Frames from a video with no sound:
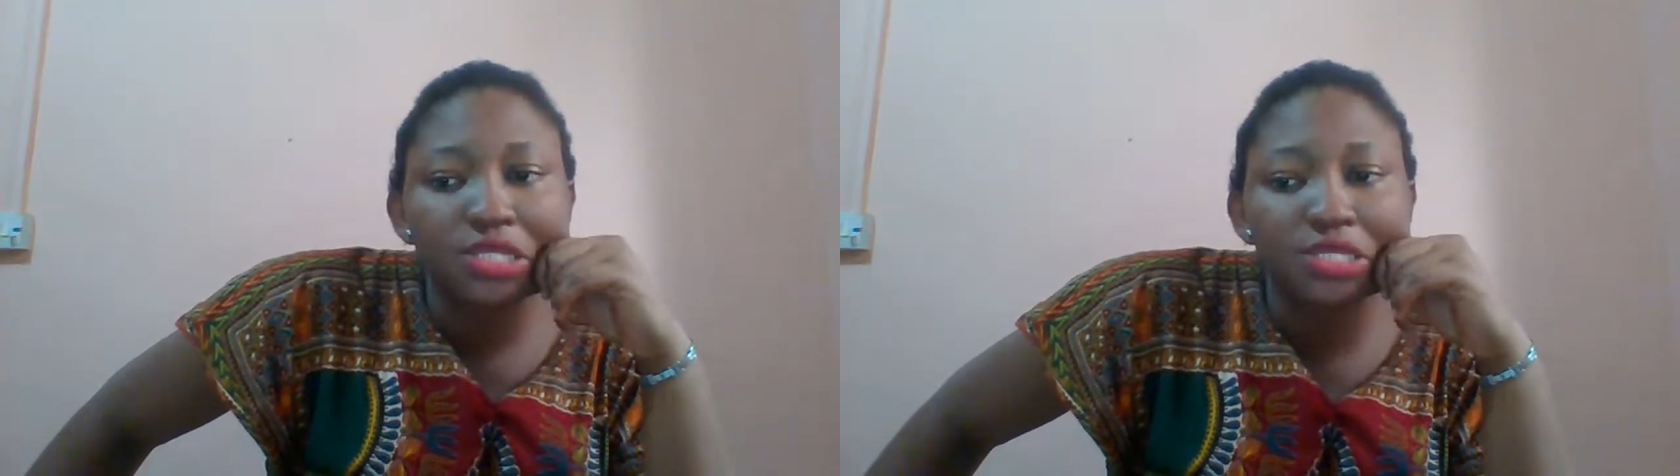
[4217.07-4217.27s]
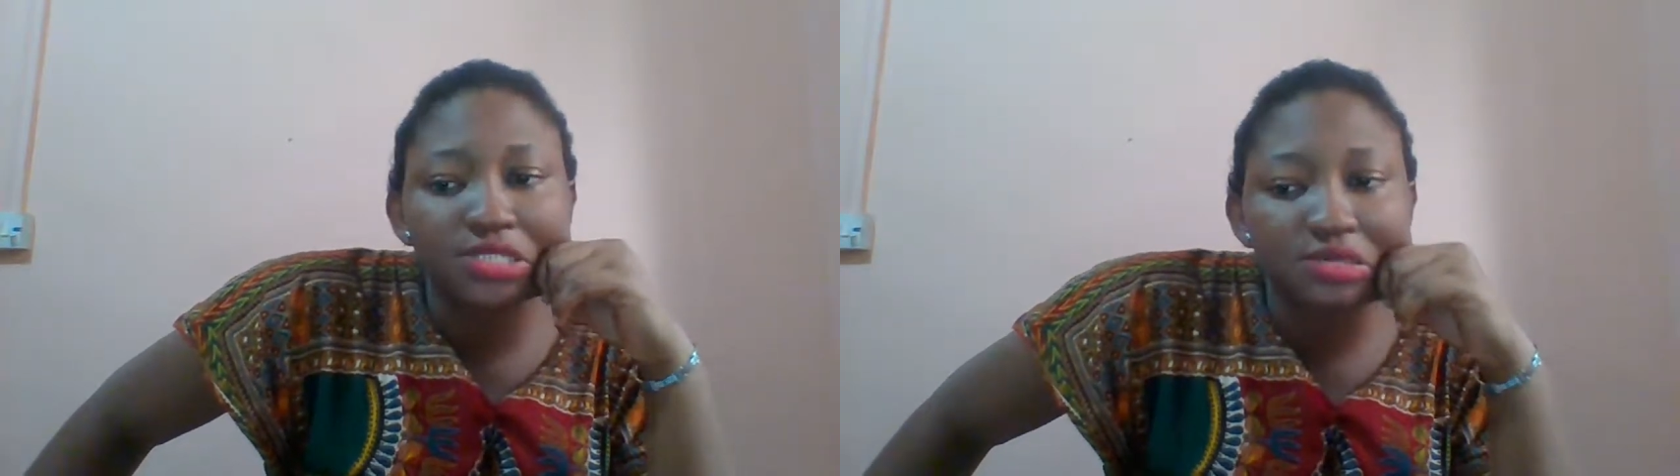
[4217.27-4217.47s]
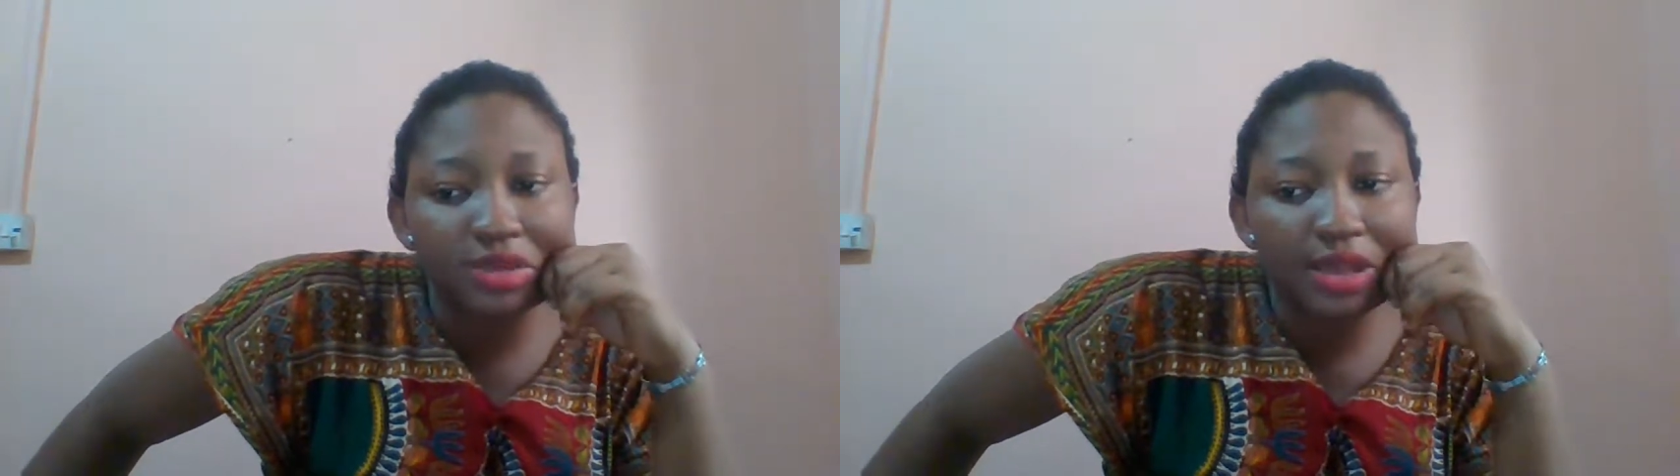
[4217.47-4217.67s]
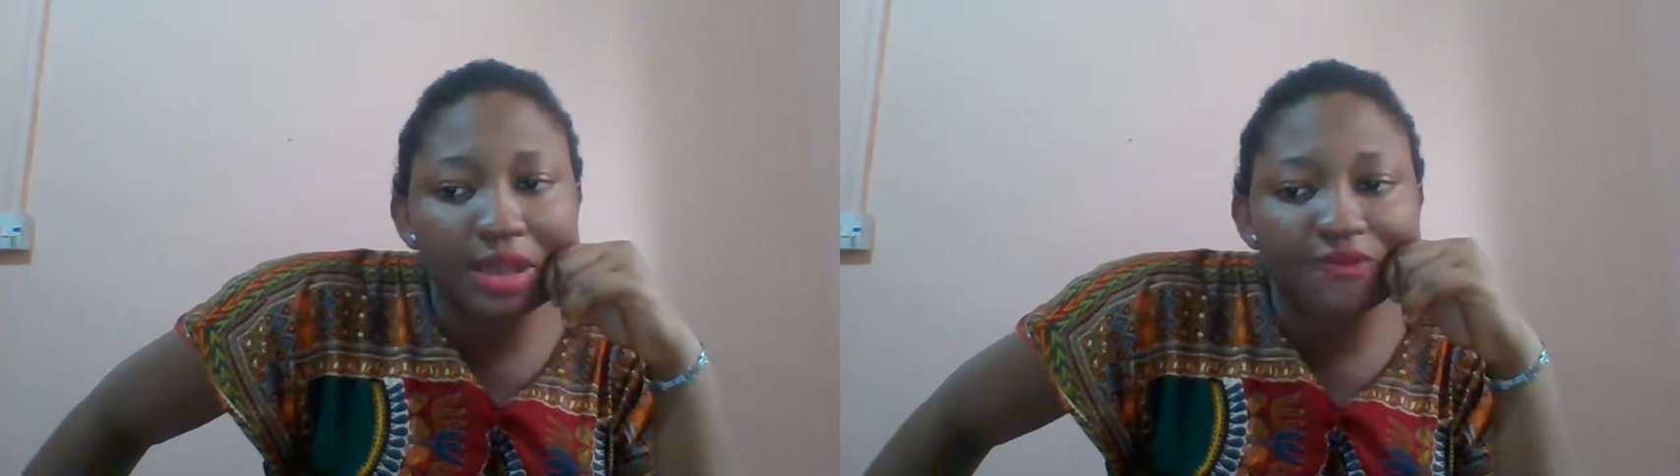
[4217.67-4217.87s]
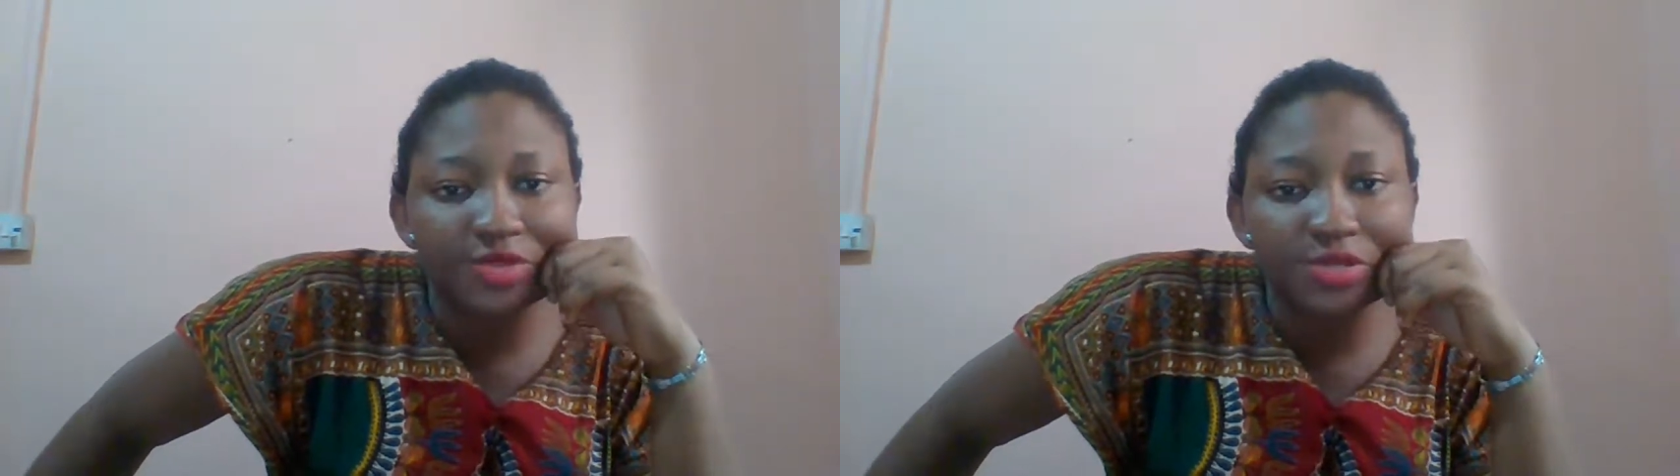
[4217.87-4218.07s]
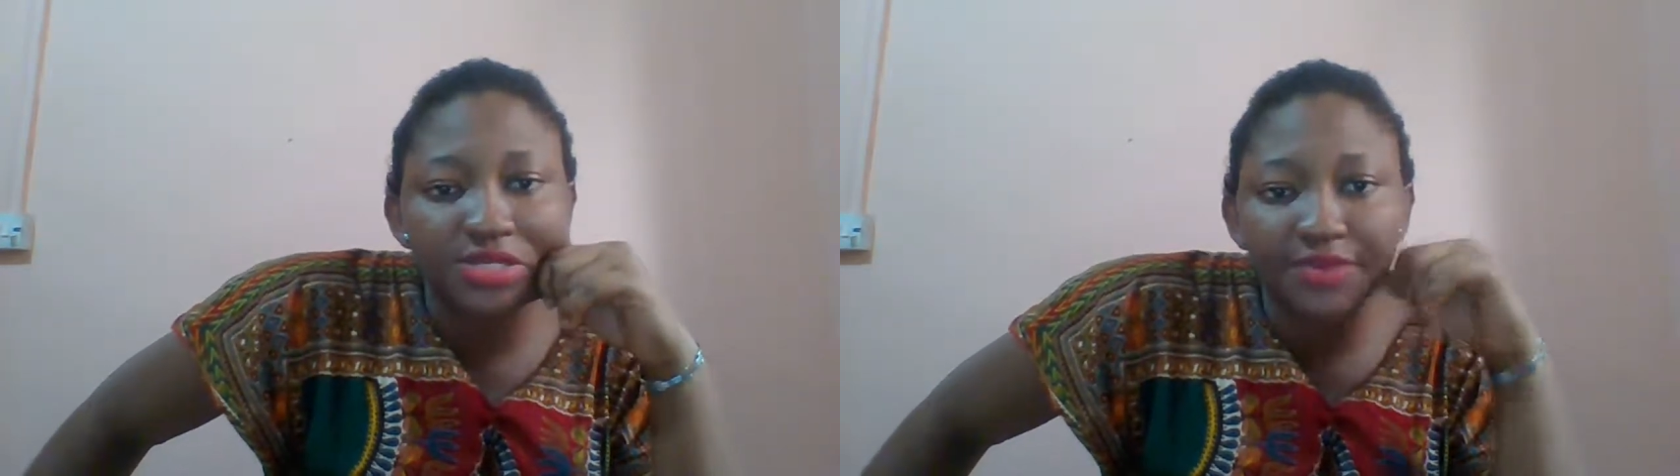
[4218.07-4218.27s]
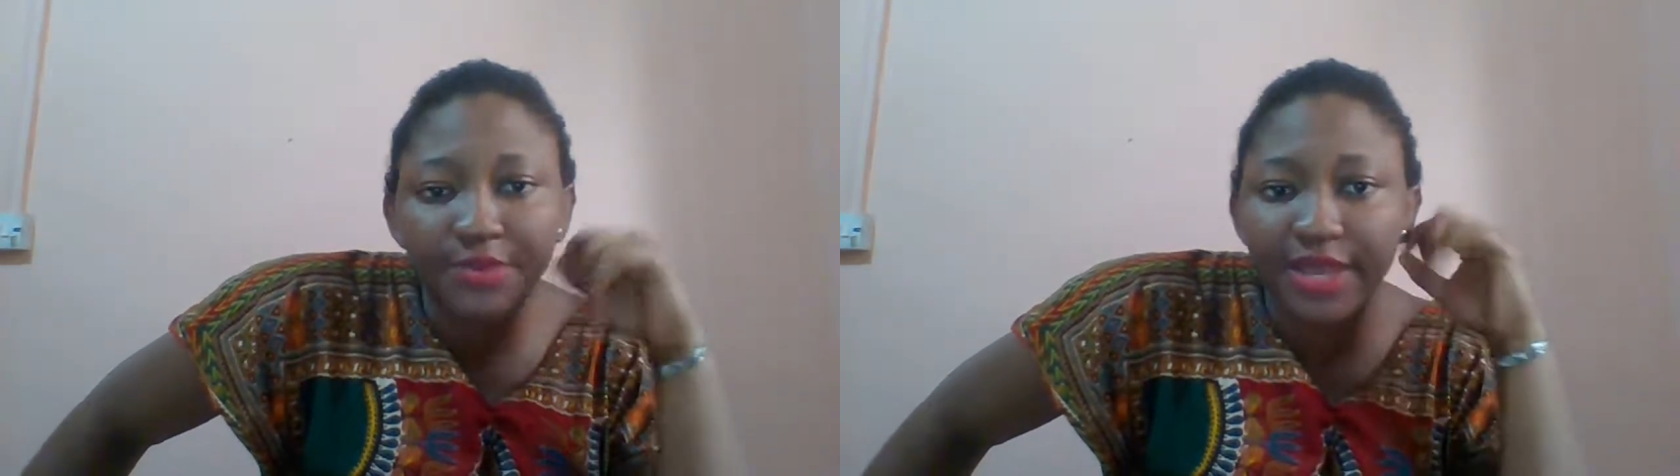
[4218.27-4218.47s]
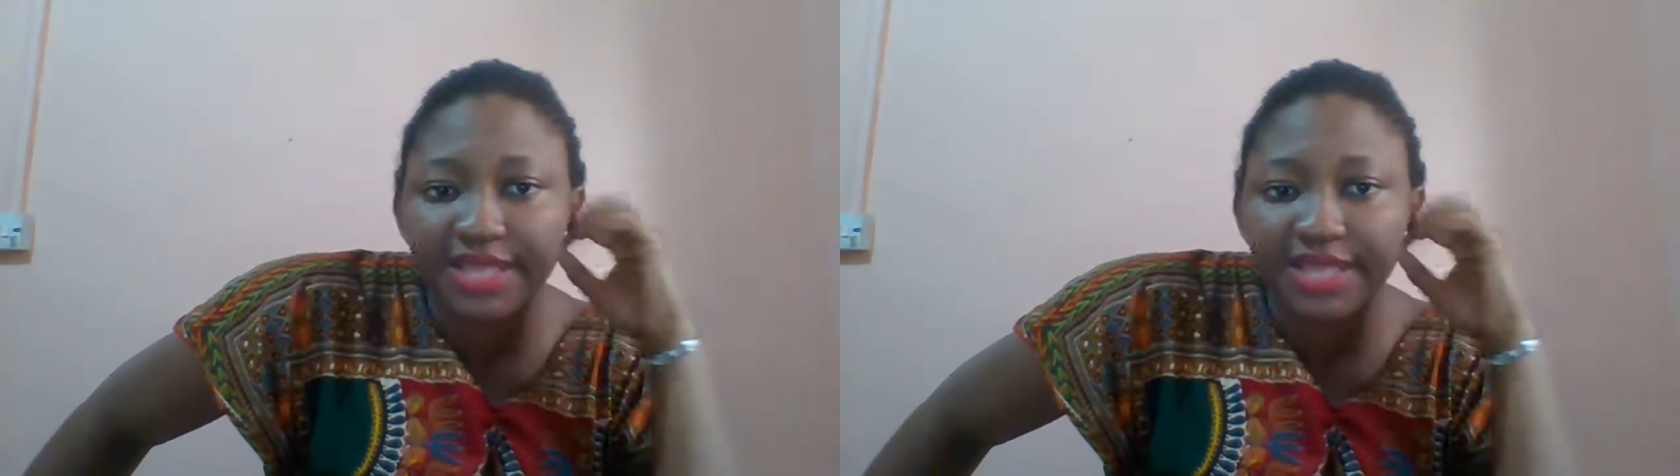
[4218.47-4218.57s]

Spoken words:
just to recap, for Delta people,